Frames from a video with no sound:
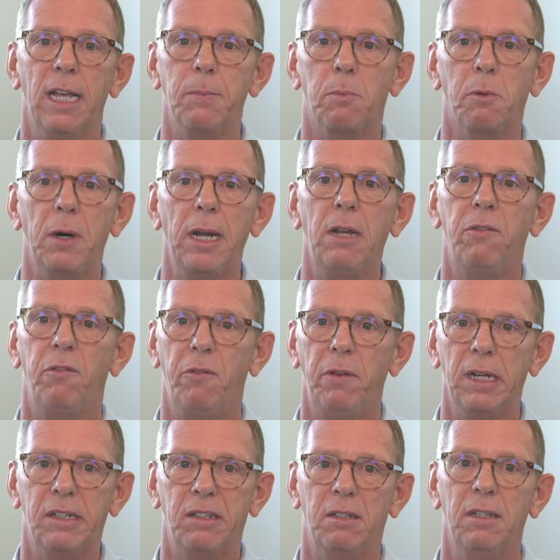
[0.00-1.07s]
That break
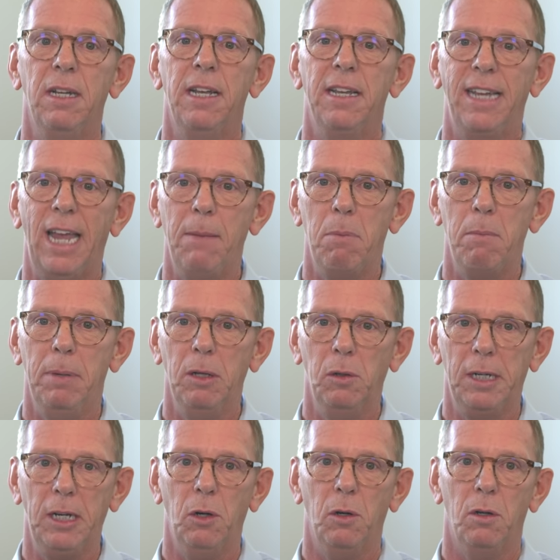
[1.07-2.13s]
fix
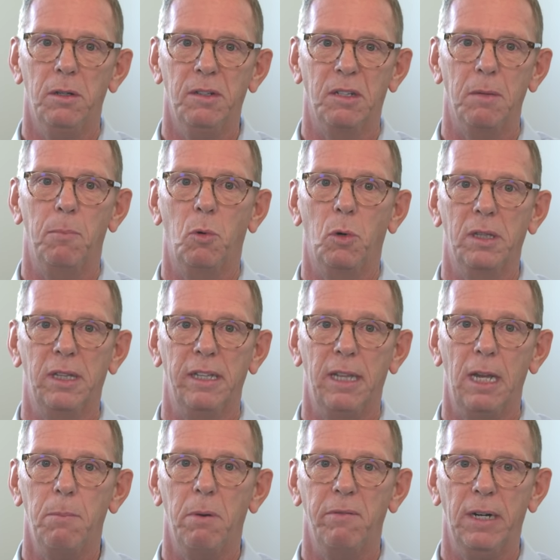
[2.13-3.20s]
capability or, or, support that
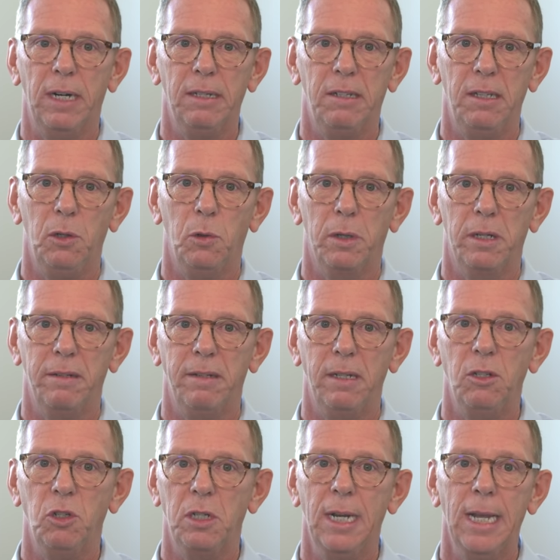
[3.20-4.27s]
they provide to the
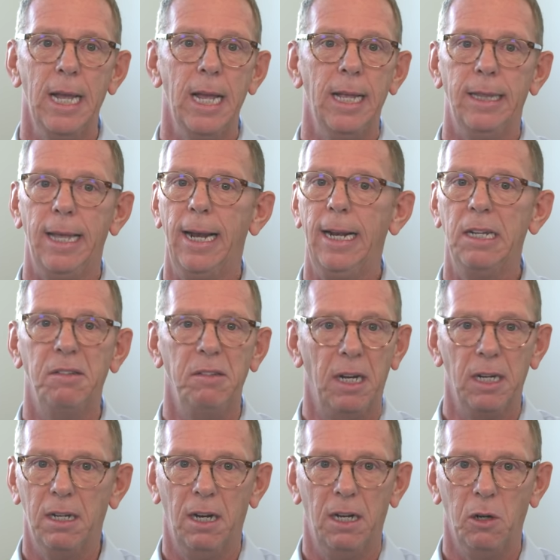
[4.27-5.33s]
organization, that has
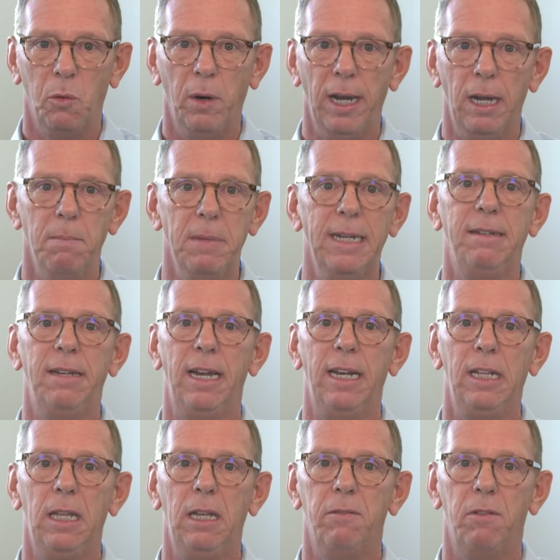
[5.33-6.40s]
not gone away.
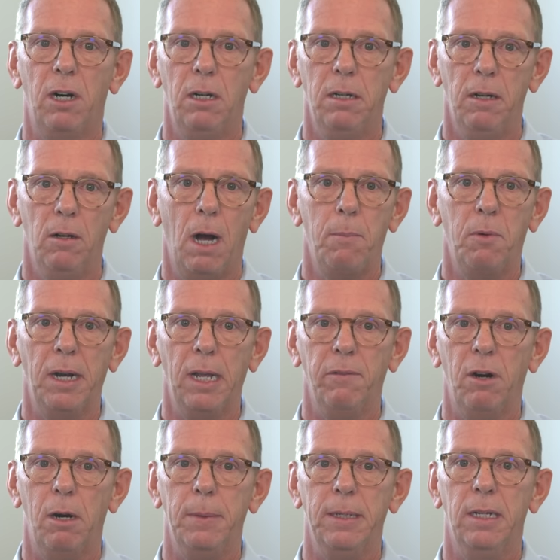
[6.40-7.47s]
Maintaining the envir- operating
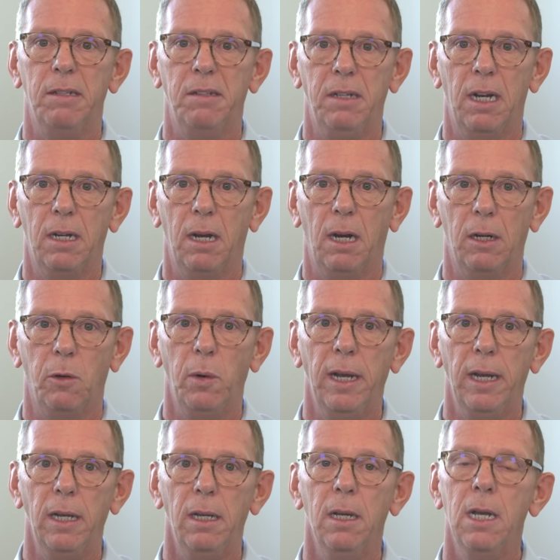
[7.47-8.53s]
environment has not gone
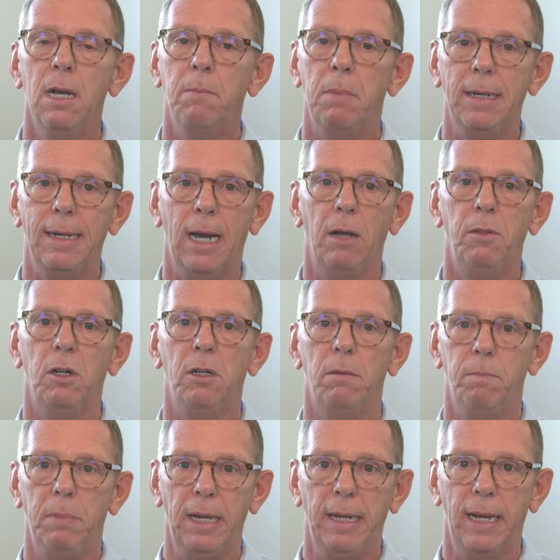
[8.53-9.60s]
away. But now they're
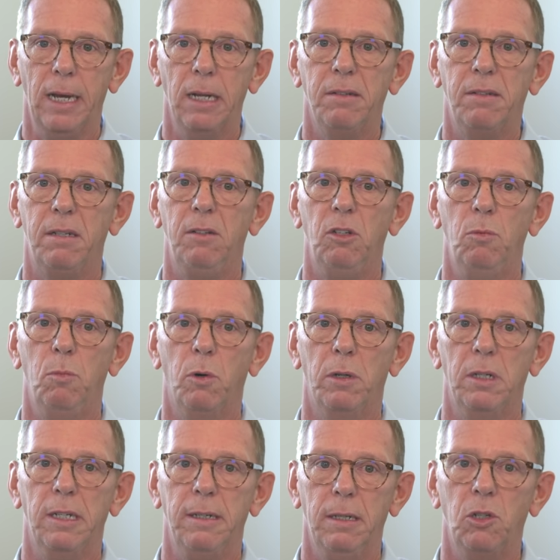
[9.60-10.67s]
being asked to do
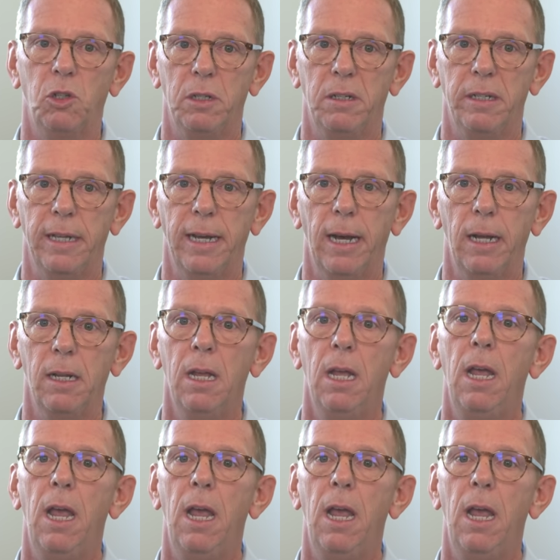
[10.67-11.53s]
more in addition to that.